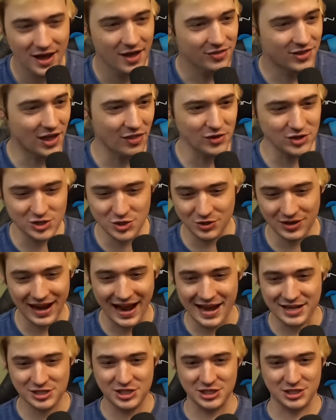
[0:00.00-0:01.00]
The other two
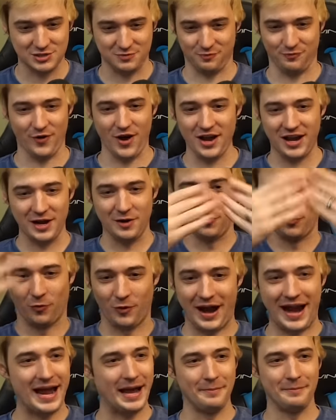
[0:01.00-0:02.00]
guys just fucking
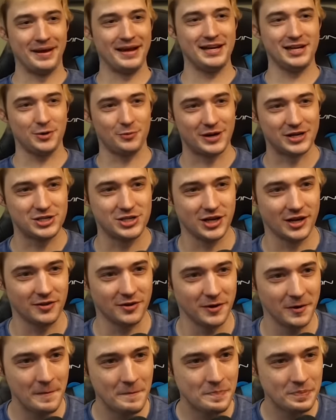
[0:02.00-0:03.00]
ram into each
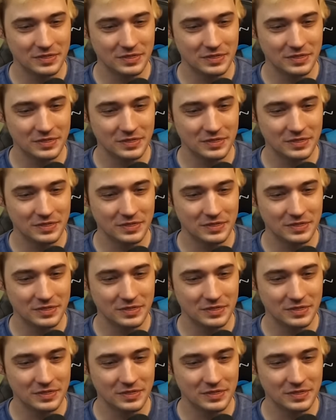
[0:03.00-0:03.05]
other.